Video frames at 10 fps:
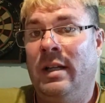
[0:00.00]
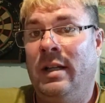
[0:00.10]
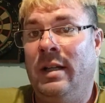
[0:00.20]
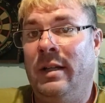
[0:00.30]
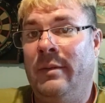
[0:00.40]

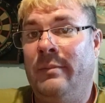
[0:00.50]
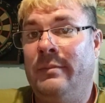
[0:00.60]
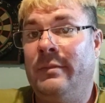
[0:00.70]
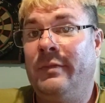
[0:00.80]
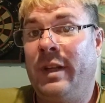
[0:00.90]

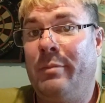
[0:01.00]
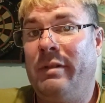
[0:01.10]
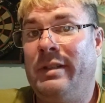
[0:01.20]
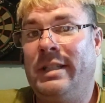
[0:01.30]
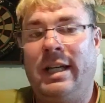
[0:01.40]

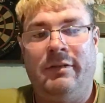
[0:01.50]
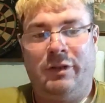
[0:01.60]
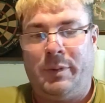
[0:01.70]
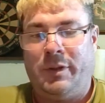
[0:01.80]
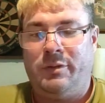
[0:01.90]
fingerprint scanner
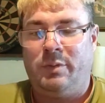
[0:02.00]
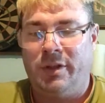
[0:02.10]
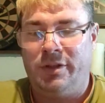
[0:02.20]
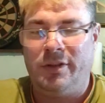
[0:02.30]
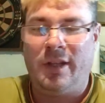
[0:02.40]
as opposed to
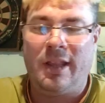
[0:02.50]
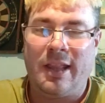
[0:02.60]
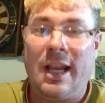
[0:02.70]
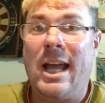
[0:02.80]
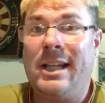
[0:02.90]
one that's under
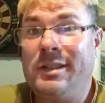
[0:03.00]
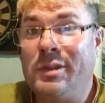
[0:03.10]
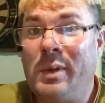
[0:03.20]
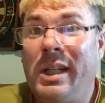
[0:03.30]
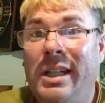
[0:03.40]
the glass,
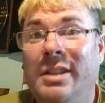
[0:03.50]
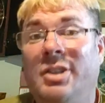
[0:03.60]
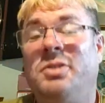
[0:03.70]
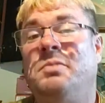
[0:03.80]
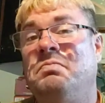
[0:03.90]

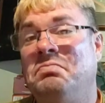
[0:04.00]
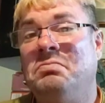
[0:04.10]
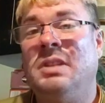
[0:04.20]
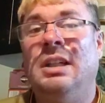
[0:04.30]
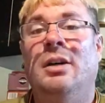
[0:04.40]
which
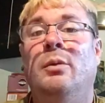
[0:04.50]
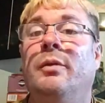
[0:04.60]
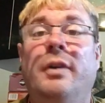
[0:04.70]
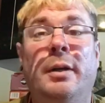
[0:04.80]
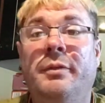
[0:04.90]

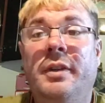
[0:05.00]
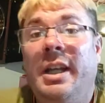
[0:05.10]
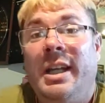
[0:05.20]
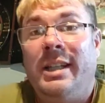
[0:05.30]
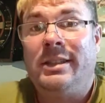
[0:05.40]
we've had them for
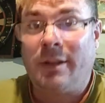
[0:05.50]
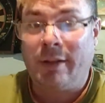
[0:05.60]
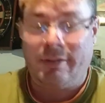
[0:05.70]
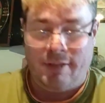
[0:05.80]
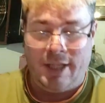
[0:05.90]
years.
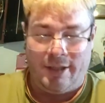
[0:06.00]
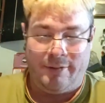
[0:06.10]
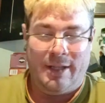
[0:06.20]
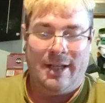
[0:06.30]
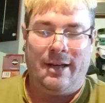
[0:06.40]
So, you
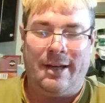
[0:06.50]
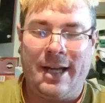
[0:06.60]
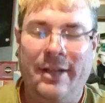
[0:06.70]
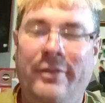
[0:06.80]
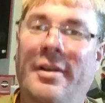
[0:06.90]
know, I
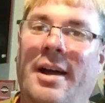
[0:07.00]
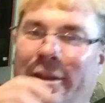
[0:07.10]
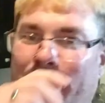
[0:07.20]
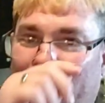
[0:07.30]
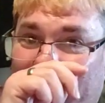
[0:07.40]
kind of
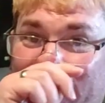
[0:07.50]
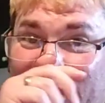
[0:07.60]
like the ones